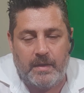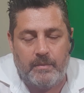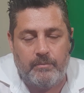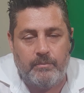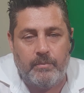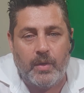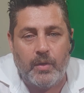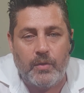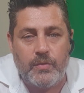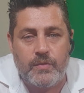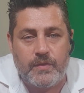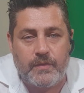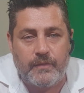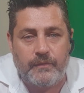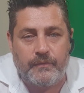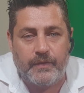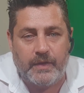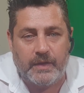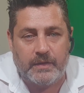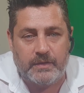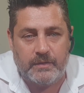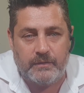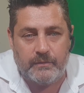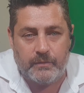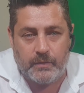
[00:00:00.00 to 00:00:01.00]
most
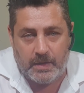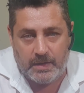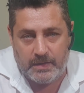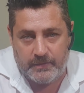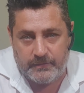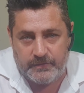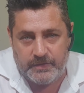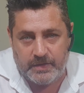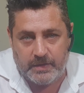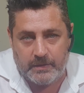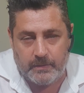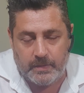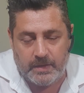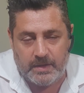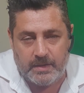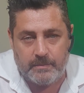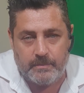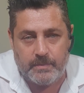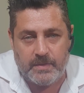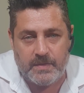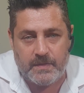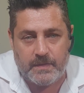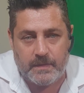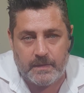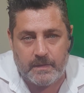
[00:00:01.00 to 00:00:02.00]
effective way of generating
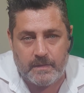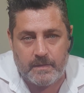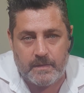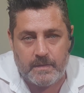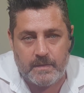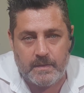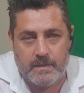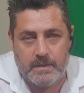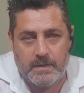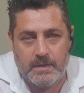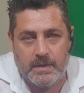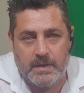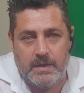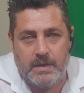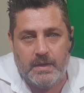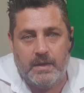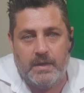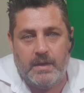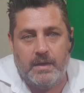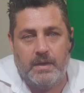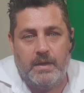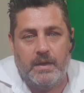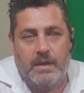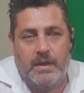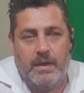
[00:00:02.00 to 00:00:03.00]
business.
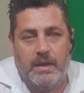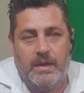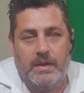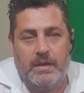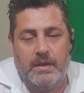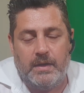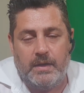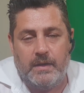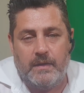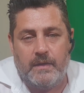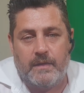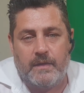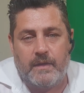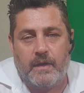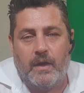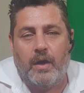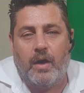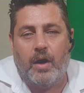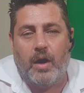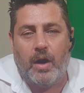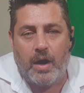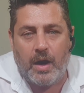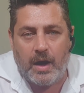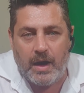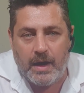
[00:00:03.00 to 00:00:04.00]
It is a
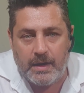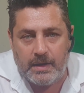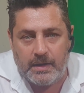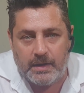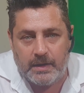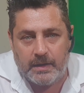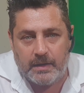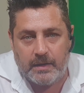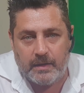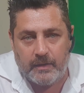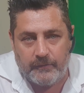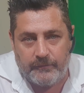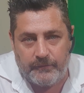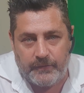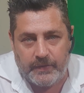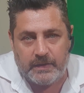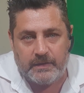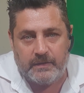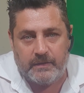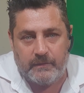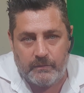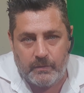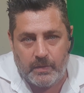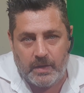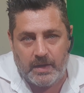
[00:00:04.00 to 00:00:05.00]
highly
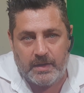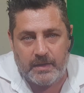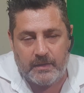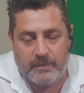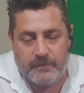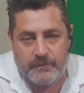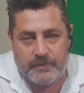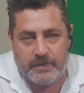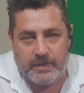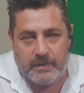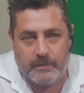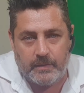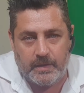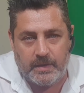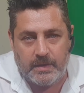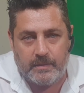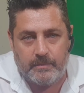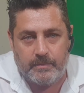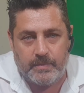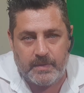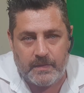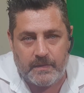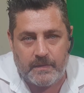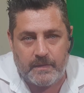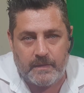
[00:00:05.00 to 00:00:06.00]
effective way of generating
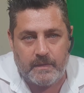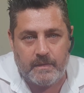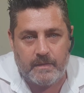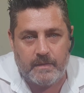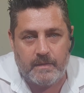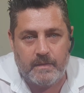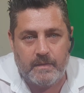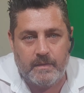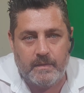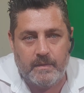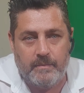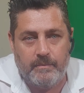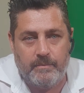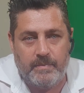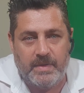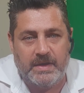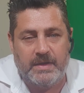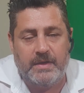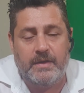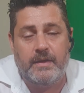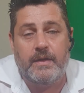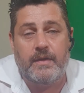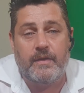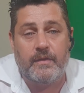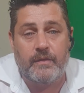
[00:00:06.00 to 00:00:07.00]
business, but
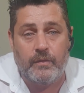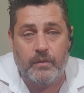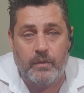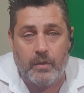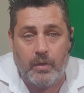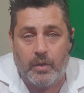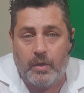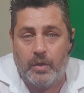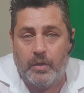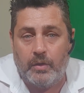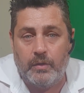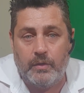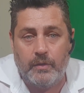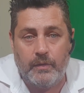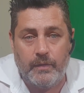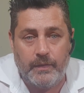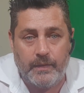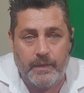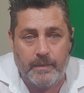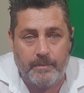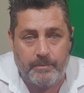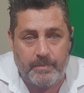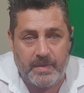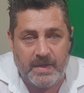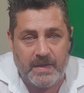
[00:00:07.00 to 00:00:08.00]
it is not
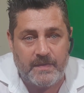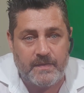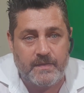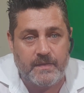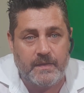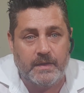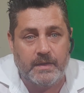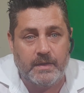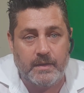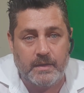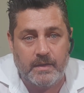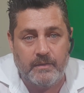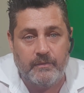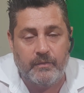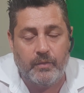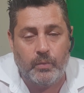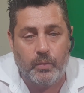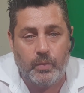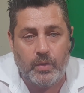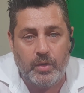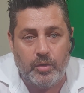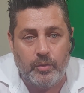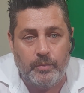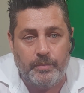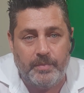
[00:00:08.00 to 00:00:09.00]
the best, and it never
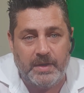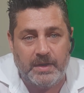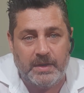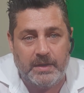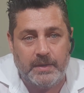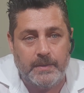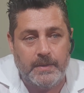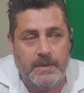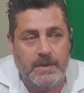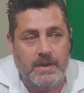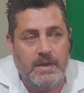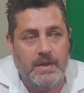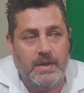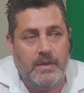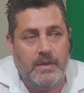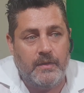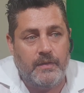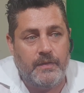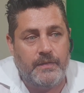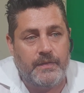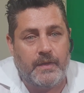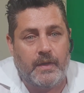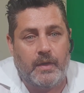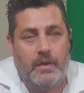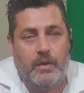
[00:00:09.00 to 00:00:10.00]
will be.
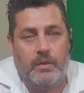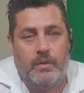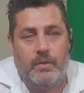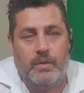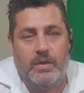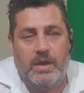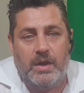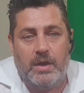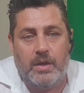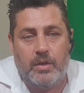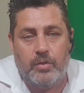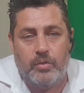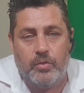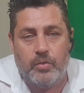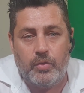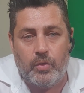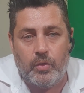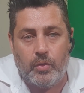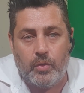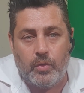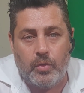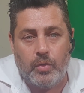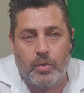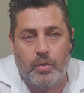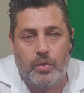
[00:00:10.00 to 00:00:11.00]
So
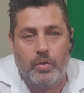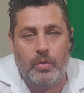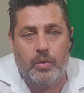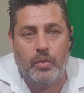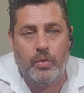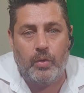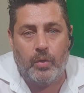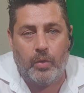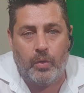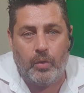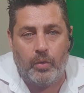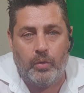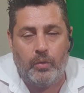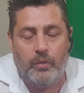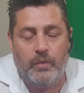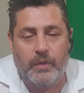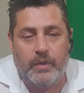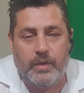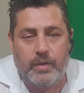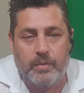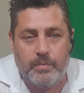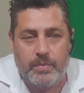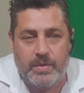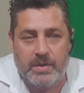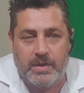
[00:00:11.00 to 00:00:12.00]
ignore all the
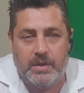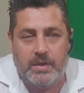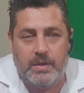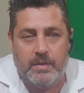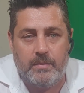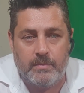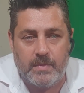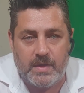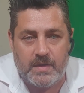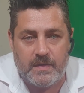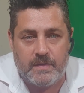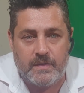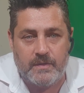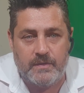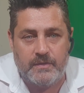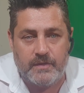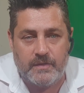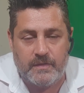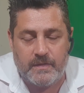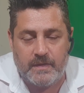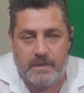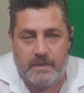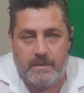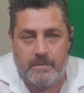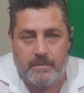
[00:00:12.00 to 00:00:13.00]
competing
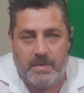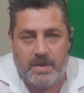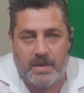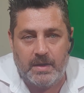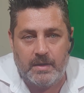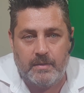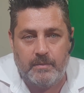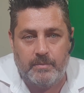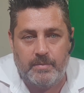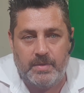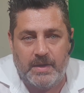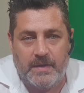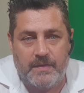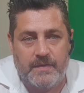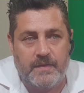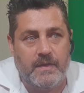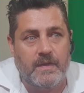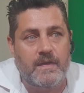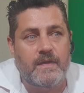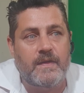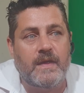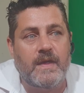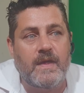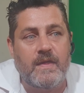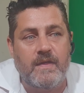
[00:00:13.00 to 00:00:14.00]
messages in the marketplace. And
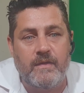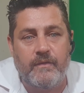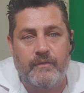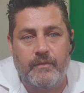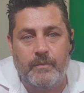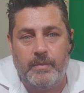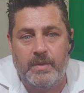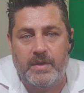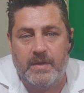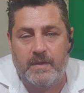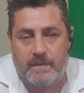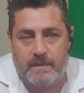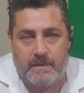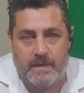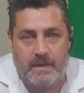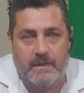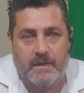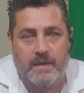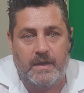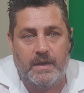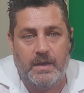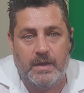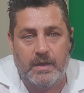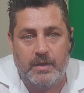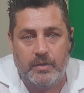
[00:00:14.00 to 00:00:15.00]
it's easy for me to say
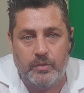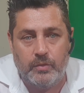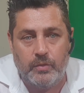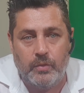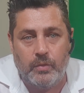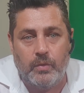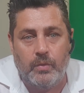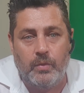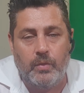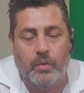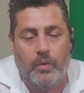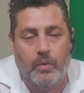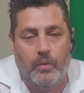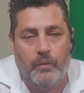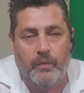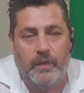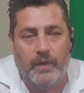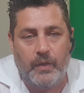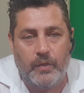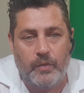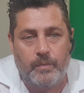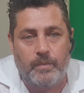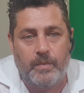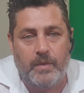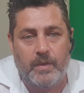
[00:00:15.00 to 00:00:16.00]
that. Ignore all
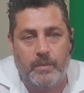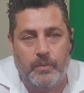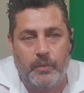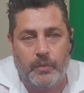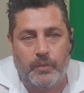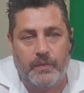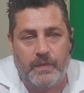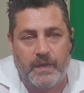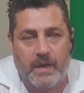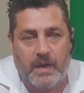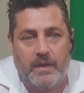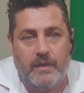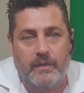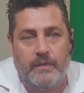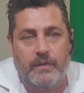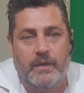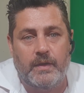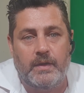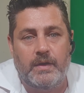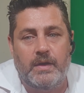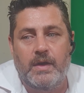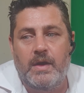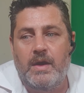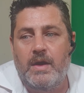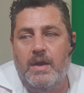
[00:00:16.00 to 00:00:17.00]
those people saying
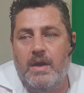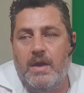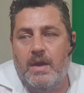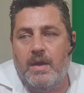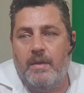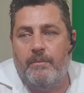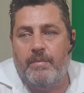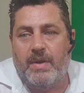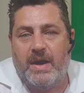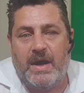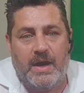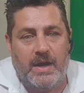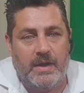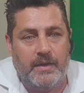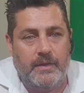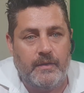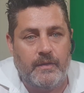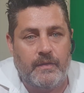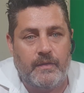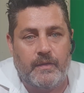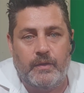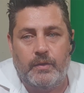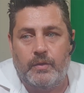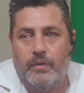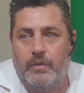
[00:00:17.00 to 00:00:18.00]
that
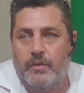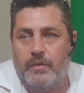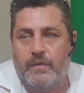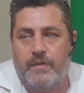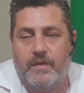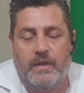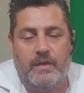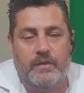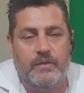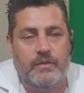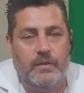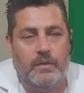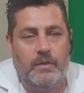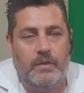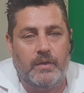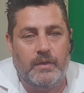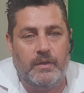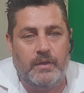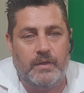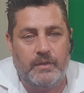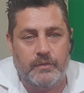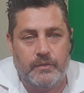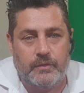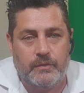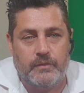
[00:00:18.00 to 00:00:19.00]
partners are non-essential
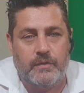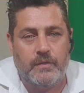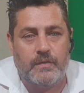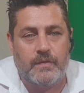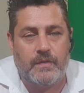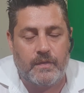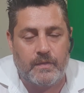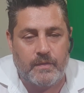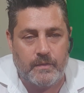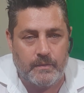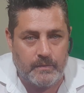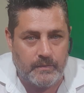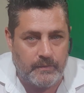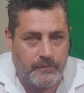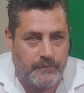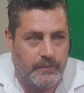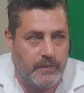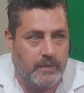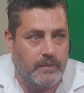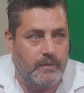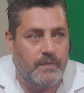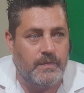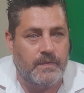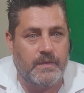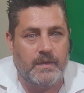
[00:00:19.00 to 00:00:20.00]
and introducers and
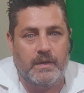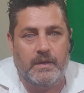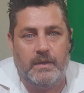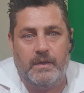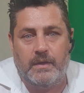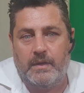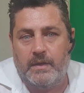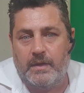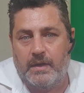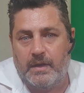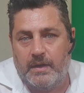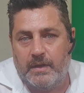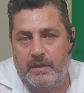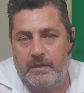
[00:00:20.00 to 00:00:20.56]
referrers and